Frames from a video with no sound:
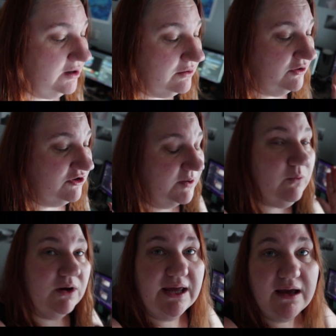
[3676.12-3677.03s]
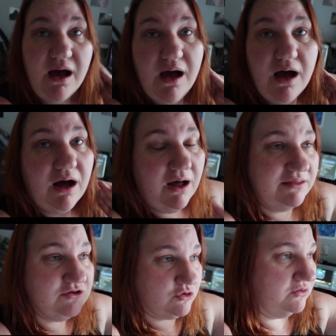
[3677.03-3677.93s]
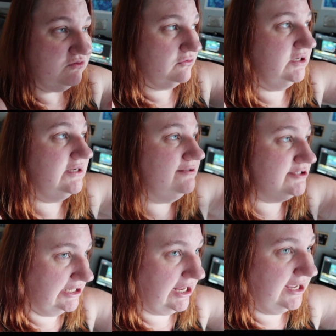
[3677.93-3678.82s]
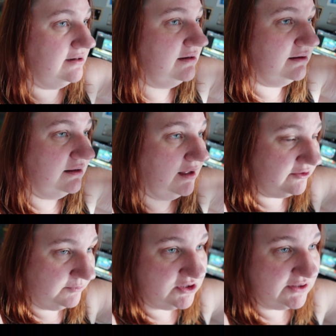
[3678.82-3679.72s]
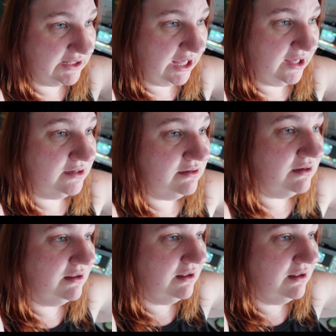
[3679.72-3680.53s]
we are going to be working on the short story tonight as much as I can.